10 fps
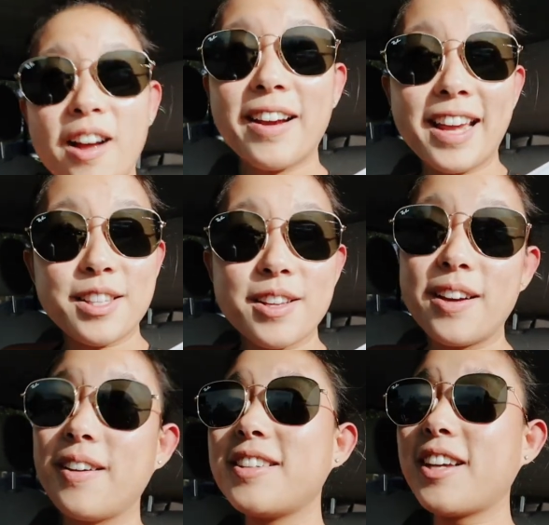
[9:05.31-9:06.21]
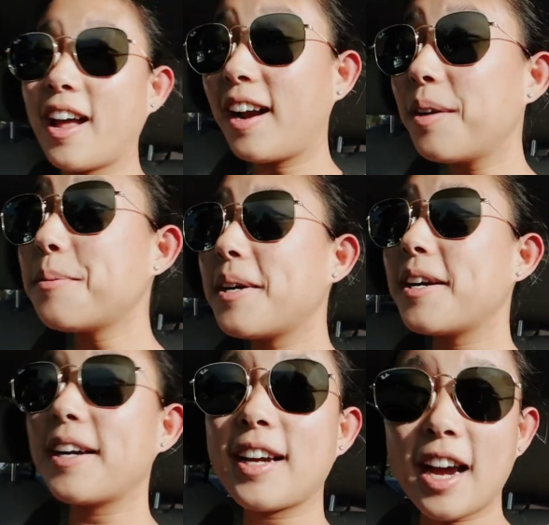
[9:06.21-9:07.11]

Okay, so got out of work.